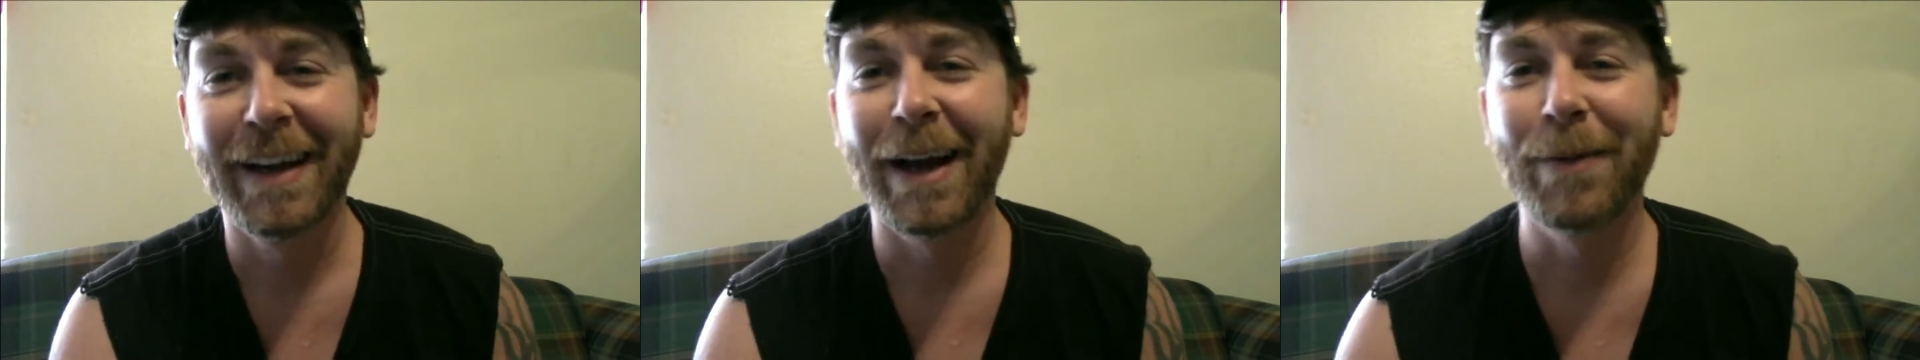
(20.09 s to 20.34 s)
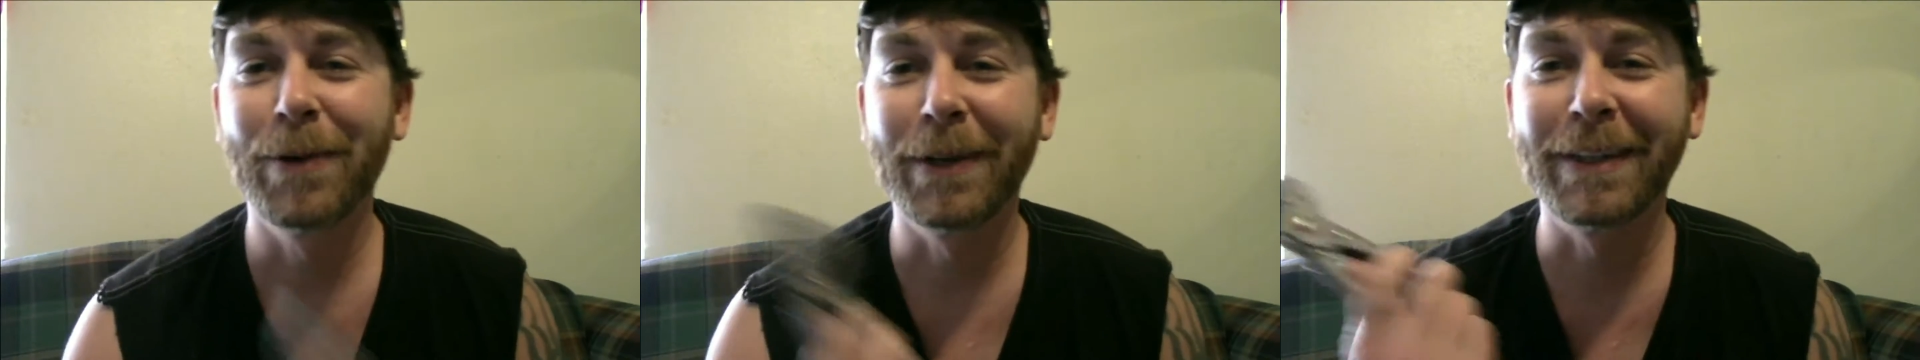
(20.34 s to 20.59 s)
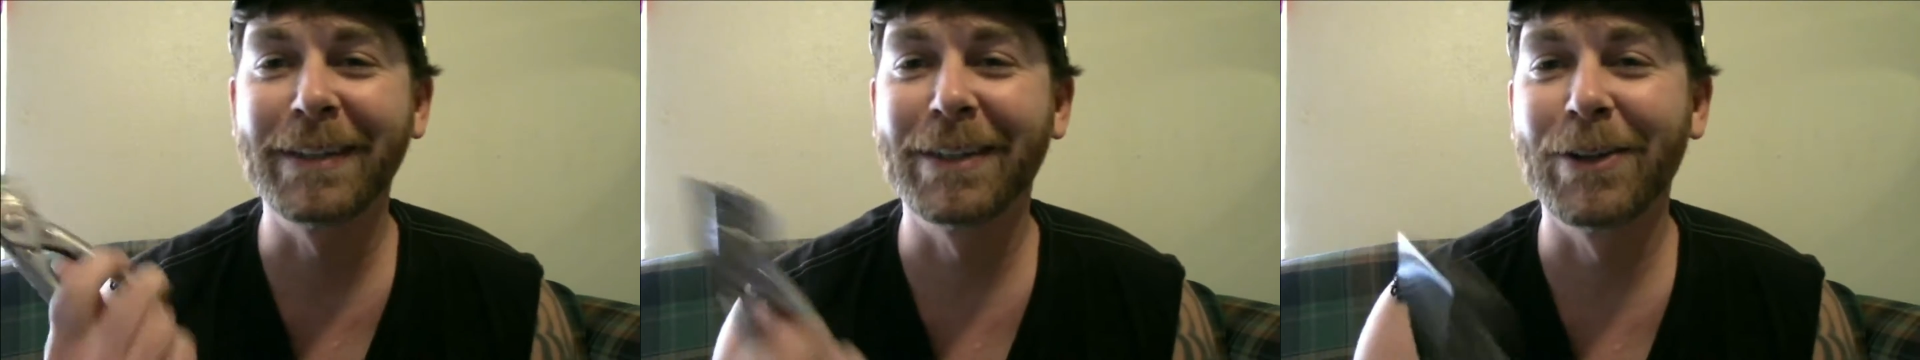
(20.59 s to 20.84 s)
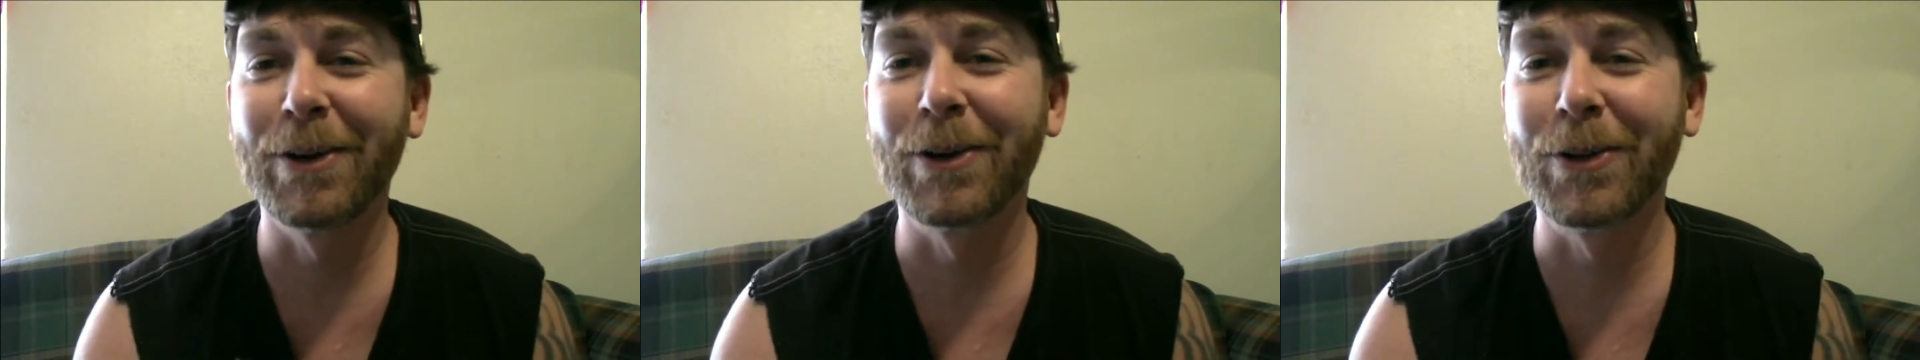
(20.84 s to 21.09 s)
I bring these
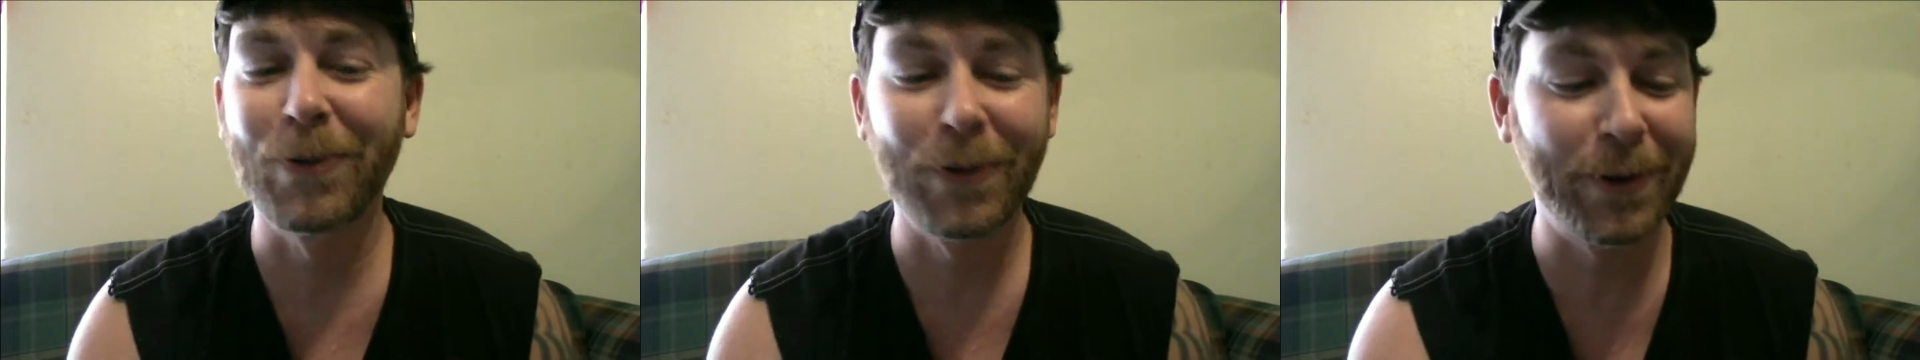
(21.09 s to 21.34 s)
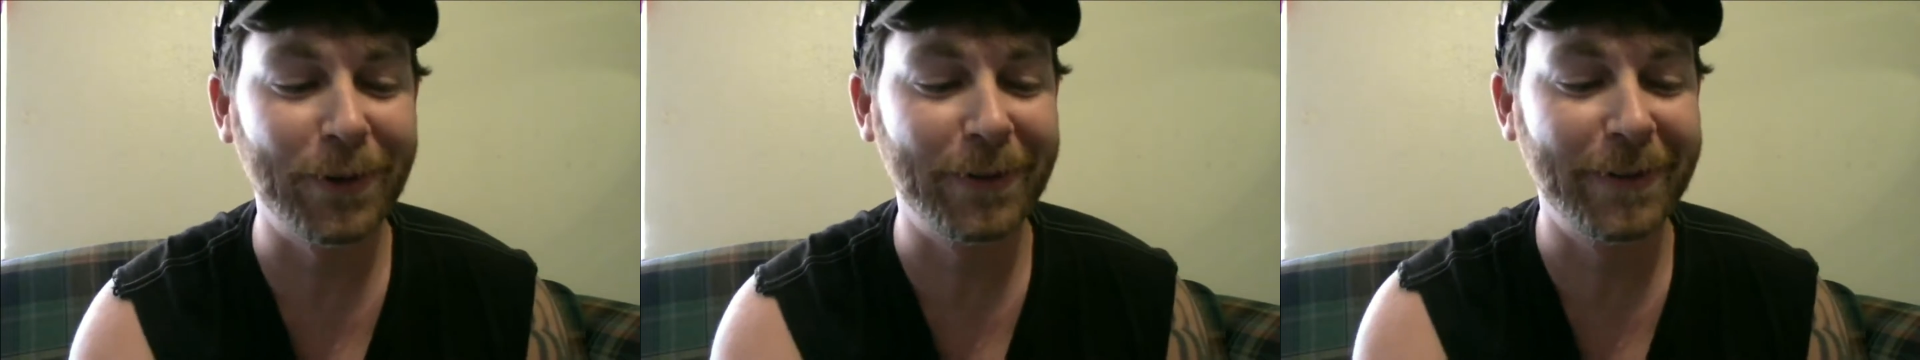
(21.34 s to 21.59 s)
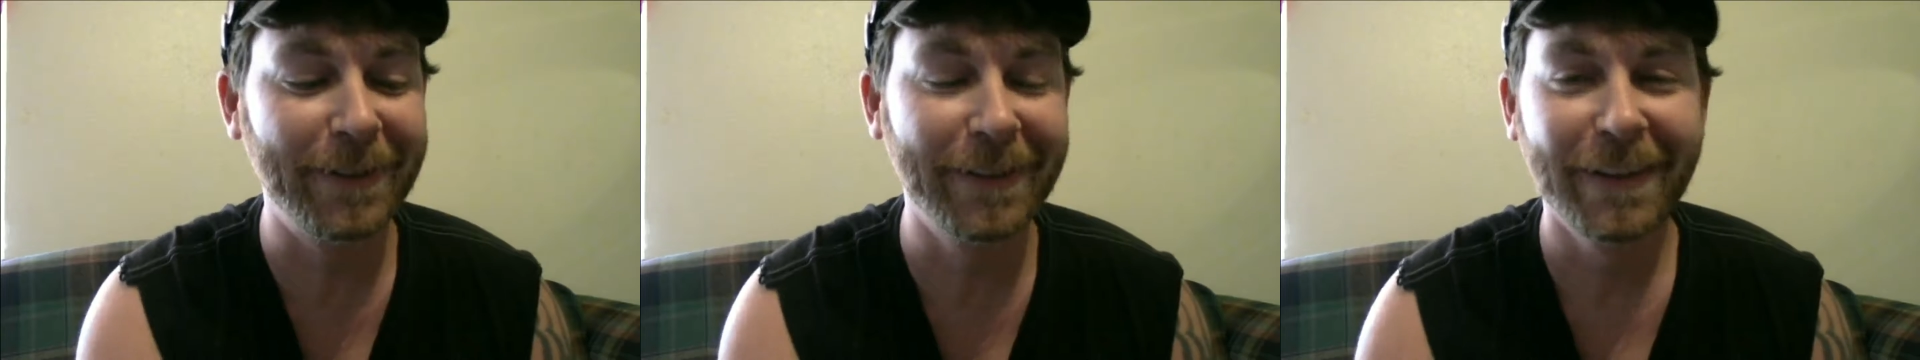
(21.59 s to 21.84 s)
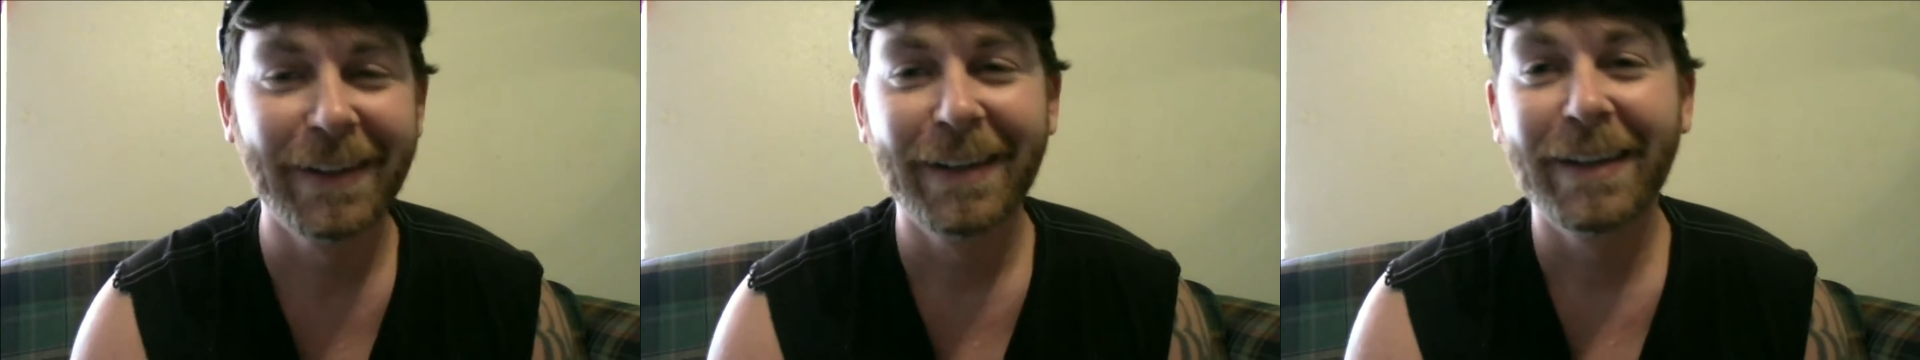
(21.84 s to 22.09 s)
along on the road,
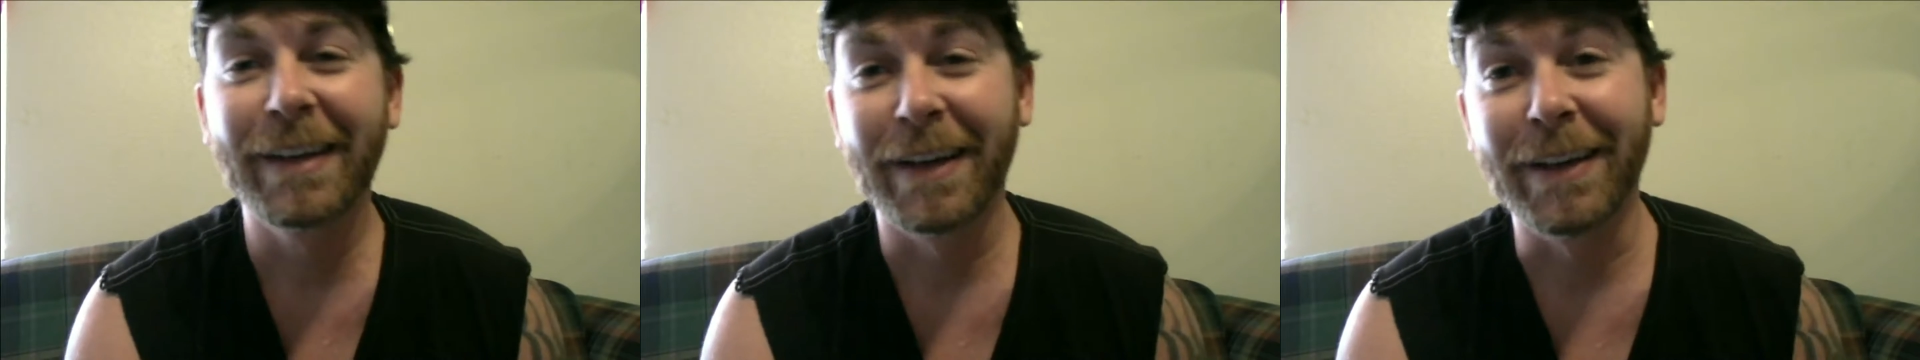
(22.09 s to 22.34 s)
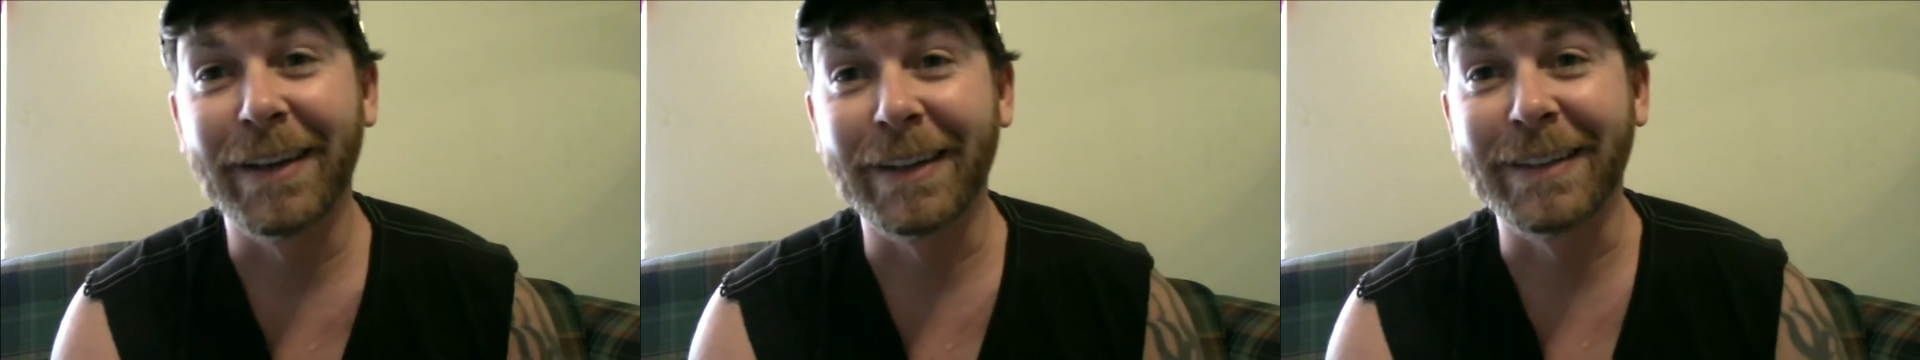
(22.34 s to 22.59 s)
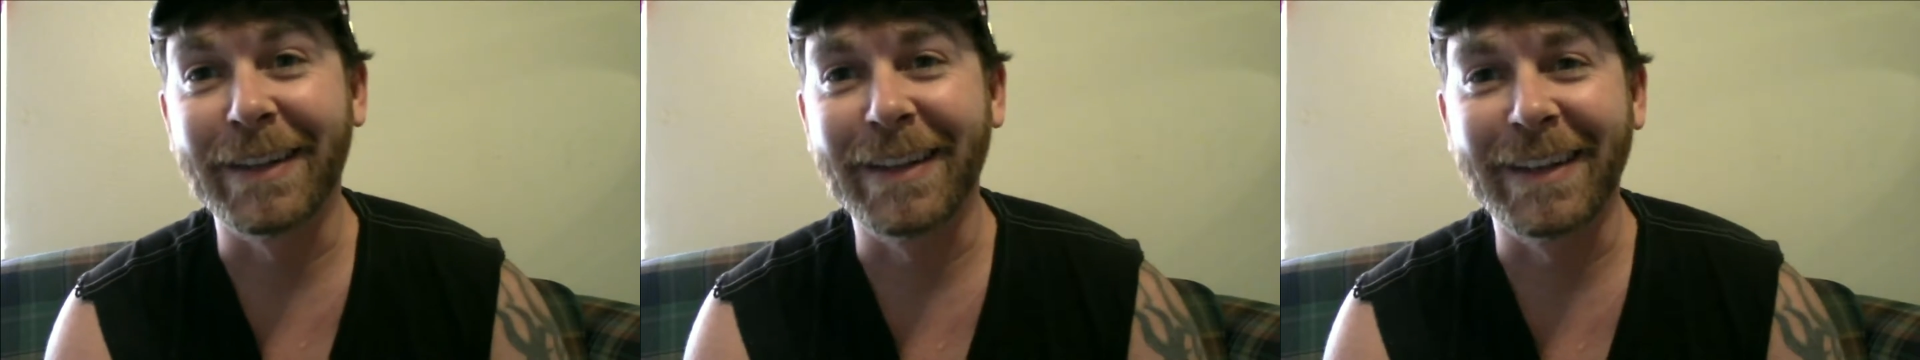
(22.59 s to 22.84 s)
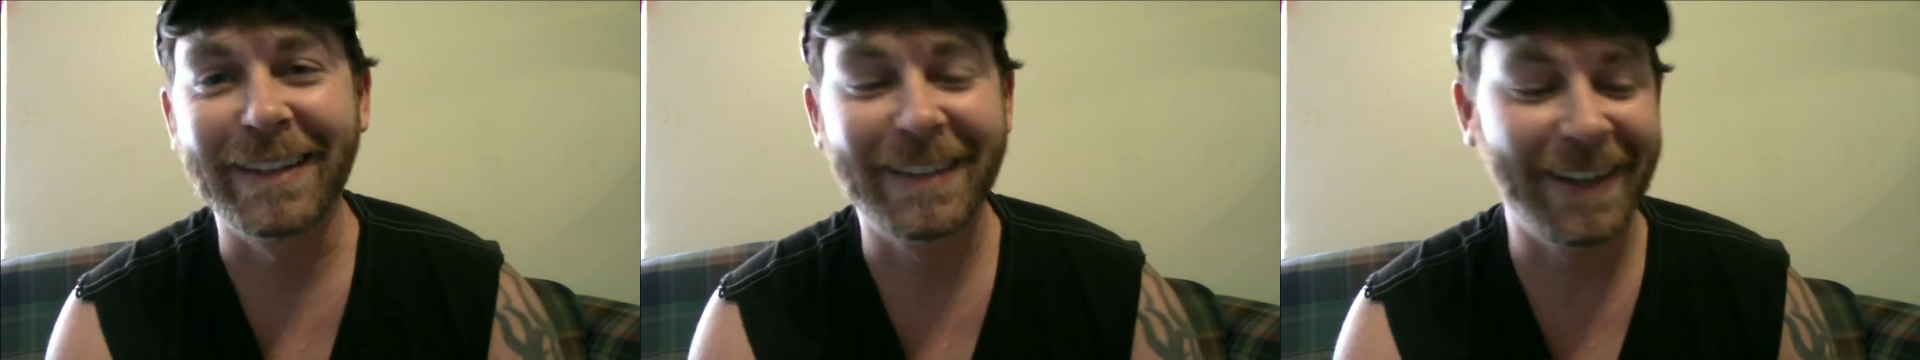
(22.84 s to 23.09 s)
cut lots of
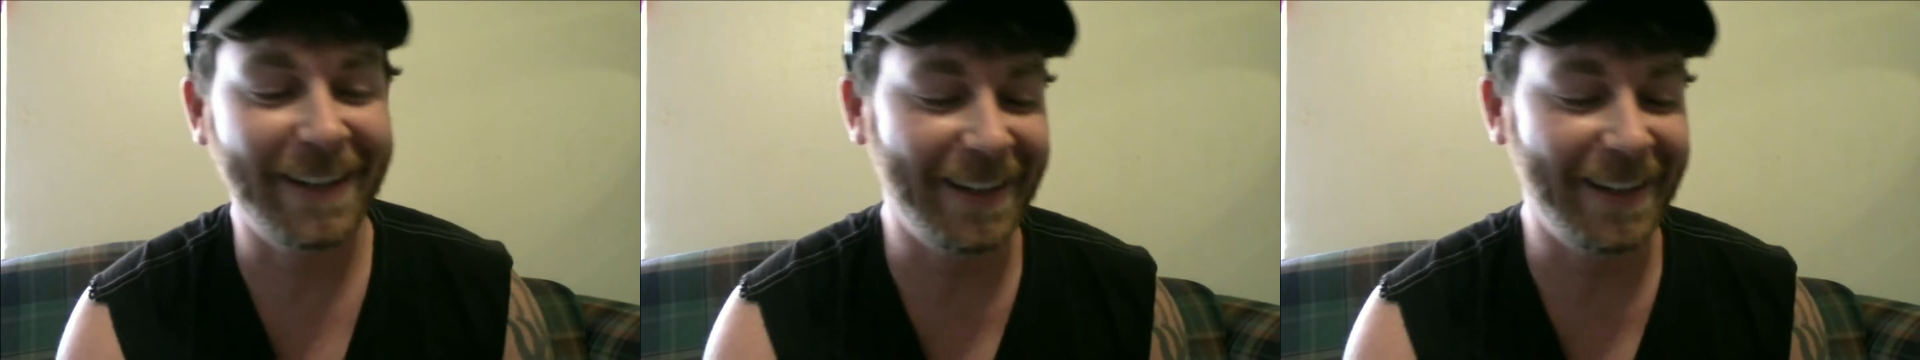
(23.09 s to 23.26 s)
things.